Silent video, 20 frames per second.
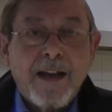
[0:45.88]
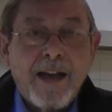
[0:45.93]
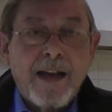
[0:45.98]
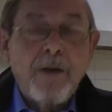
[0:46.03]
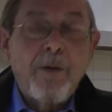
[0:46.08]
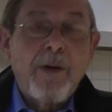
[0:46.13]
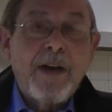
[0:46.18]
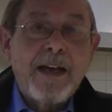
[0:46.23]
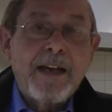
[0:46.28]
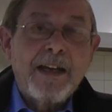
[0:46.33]

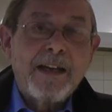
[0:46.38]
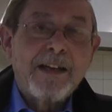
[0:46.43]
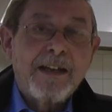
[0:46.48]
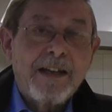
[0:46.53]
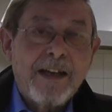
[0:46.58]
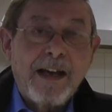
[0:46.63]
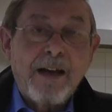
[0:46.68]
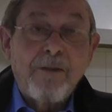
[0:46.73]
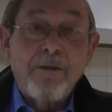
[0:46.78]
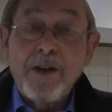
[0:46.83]
Anyway,
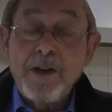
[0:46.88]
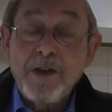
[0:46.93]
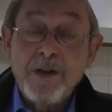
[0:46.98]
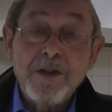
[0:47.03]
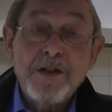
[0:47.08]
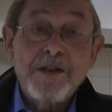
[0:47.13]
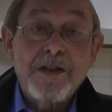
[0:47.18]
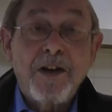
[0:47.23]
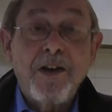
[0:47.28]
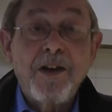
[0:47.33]
I've had a
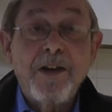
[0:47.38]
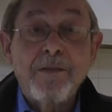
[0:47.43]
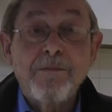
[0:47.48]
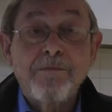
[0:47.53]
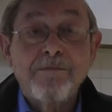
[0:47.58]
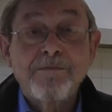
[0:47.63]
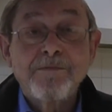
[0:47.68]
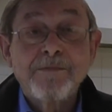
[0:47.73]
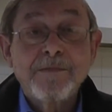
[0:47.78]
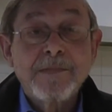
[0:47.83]
good time,
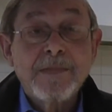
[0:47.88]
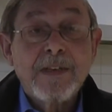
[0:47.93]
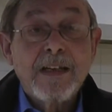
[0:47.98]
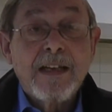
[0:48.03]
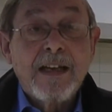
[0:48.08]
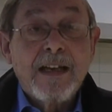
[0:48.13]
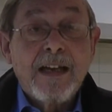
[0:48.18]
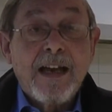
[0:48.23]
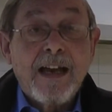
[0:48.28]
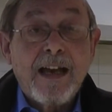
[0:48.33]

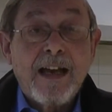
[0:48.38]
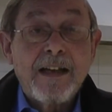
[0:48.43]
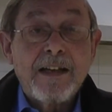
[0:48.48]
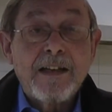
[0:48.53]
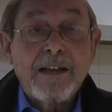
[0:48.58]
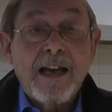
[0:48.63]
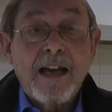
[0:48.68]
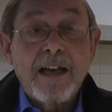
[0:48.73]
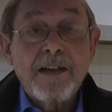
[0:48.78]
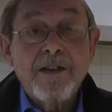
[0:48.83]

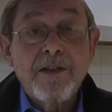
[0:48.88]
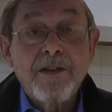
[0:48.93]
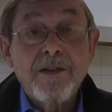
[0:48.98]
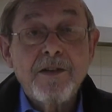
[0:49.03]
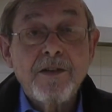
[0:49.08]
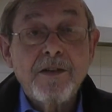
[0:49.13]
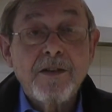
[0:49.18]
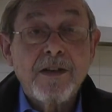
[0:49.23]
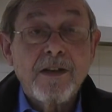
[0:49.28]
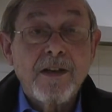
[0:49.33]
and I had
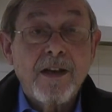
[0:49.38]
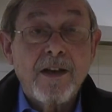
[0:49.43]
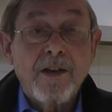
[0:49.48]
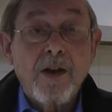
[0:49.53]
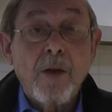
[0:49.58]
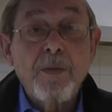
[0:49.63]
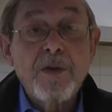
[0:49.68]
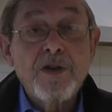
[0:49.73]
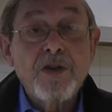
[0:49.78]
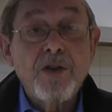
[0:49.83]
an
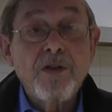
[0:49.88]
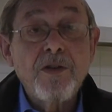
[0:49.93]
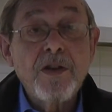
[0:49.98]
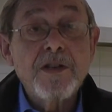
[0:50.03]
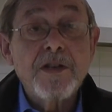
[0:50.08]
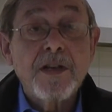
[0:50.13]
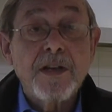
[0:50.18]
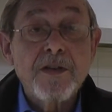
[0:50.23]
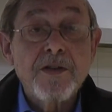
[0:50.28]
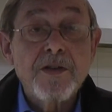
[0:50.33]

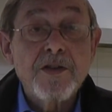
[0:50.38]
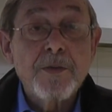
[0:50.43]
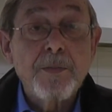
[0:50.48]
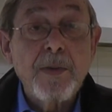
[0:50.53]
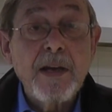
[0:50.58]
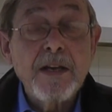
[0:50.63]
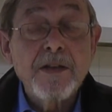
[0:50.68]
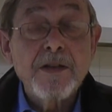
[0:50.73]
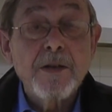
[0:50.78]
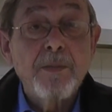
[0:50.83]
opportunity to
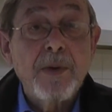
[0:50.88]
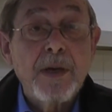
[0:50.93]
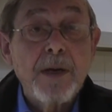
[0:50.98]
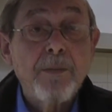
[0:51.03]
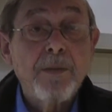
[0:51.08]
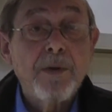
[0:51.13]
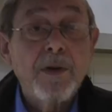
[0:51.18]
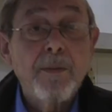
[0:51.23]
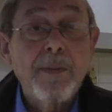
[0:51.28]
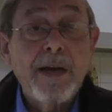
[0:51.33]
speak to
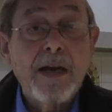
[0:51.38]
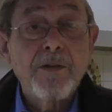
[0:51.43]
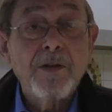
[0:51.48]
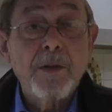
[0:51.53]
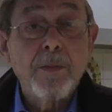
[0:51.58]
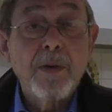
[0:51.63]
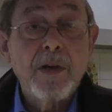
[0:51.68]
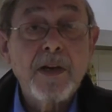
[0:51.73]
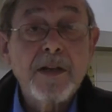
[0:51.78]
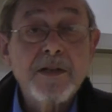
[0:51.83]
people about
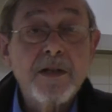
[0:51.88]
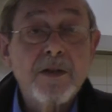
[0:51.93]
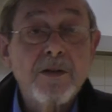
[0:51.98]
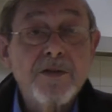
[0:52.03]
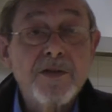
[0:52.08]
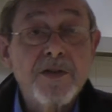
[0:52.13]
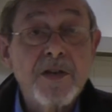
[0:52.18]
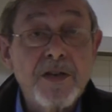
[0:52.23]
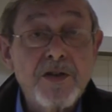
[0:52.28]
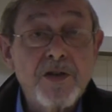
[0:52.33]
the
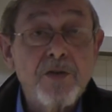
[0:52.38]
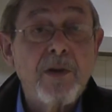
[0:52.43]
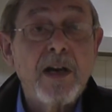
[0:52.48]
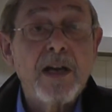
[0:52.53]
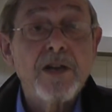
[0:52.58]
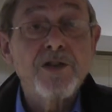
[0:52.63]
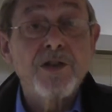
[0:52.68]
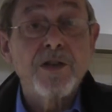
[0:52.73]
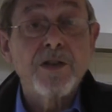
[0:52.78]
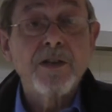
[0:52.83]
political
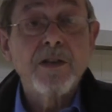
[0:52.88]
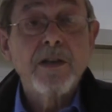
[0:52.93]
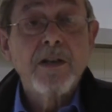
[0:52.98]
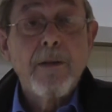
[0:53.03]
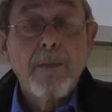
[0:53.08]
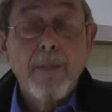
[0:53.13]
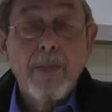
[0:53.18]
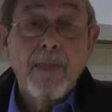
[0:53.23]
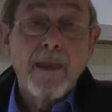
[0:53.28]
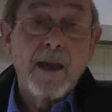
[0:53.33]
situation
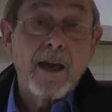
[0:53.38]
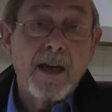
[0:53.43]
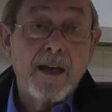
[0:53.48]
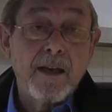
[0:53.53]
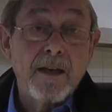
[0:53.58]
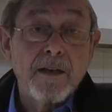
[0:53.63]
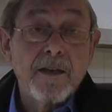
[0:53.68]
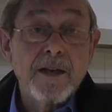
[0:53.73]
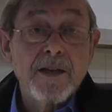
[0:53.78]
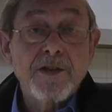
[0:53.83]

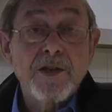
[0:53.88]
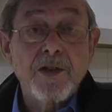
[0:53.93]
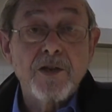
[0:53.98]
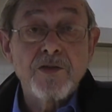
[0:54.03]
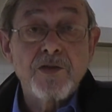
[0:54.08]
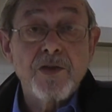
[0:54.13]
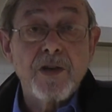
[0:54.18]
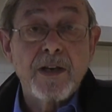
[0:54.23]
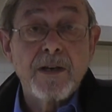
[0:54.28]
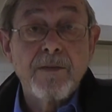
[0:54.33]
in this
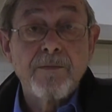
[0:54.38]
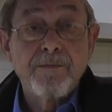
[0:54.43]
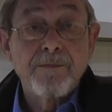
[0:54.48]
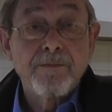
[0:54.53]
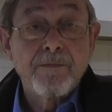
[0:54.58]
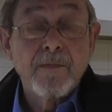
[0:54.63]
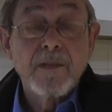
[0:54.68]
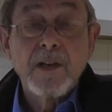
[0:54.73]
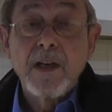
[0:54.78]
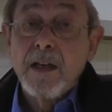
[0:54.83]
country.
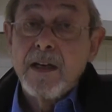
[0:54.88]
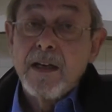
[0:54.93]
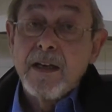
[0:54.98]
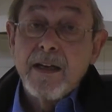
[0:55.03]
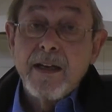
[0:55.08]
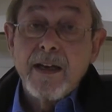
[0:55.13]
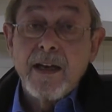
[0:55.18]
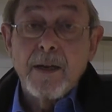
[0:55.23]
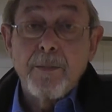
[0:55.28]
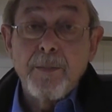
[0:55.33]

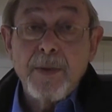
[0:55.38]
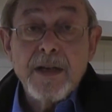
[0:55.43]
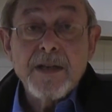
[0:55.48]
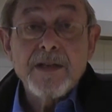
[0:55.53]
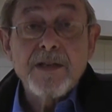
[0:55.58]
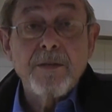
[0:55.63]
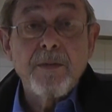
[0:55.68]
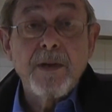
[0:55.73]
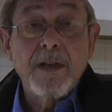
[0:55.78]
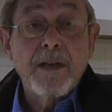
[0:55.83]
It
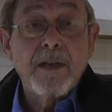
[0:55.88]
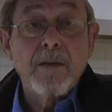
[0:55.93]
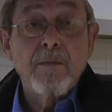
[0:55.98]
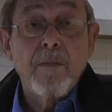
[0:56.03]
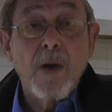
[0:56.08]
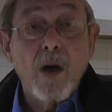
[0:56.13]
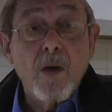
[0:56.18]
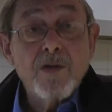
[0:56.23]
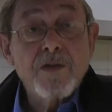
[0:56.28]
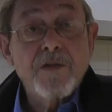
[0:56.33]
appears to me that
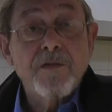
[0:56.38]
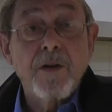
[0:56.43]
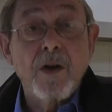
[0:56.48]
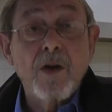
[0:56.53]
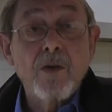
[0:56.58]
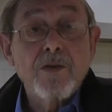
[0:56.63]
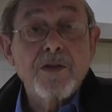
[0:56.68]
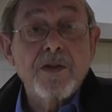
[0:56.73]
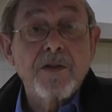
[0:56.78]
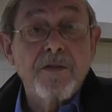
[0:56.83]
most
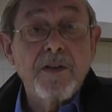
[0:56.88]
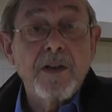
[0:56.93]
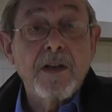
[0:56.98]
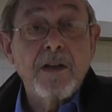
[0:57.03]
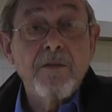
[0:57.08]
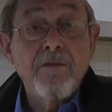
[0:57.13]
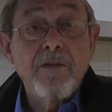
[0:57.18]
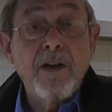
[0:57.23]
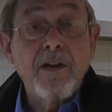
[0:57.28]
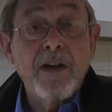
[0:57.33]
folks are
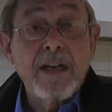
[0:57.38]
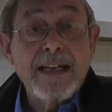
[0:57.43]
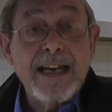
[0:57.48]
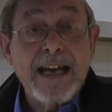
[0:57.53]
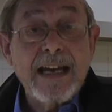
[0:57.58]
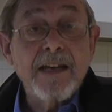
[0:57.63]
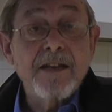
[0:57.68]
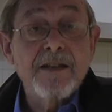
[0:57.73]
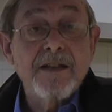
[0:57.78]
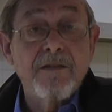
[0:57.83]
feeling very
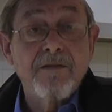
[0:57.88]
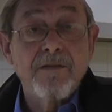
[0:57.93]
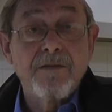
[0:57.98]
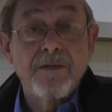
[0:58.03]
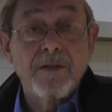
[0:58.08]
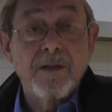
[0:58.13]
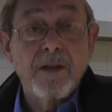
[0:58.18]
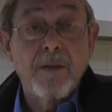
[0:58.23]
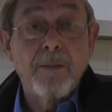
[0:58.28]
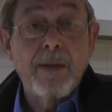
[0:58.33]

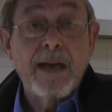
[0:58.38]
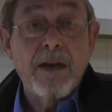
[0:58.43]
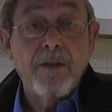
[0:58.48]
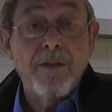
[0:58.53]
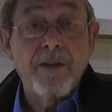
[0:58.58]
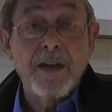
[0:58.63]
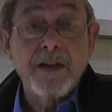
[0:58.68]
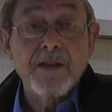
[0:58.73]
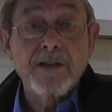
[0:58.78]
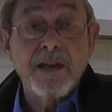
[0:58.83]
negative
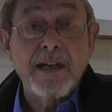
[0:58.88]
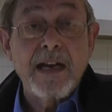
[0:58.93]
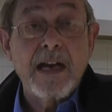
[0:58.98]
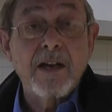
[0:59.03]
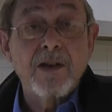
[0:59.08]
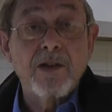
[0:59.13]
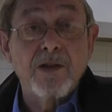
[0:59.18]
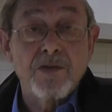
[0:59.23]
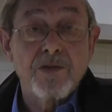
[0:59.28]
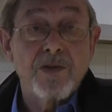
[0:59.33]
about things in
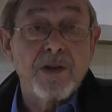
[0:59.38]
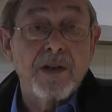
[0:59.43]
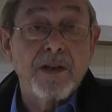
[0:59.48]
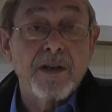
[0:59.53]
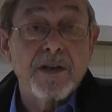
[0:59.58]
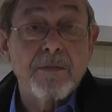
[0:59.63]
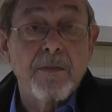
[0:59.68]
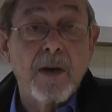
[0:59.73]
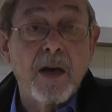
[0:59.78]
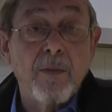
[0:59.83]
our country at
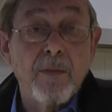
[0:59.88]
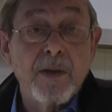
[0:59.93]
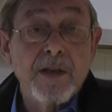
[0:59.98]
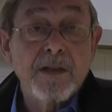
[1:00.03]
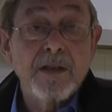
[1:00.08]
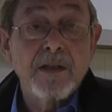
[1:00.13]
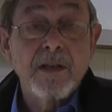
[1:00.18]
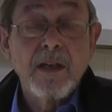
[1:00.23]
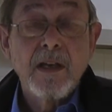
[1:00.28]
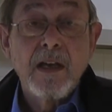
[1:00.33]
this
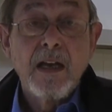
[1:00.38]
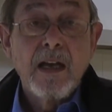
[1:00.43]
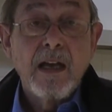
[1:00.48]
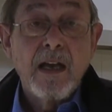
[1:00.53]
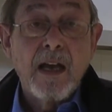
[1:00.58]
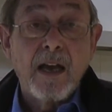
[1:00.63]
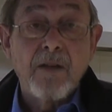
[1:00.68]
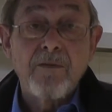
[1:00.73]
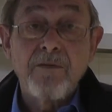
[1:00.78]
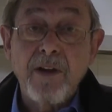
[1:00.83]
moment,
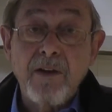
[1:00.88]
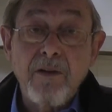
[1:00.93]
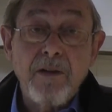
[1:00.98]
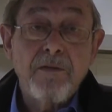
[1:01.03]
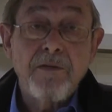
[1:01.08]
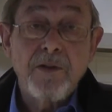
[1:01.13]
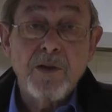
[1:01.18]
and very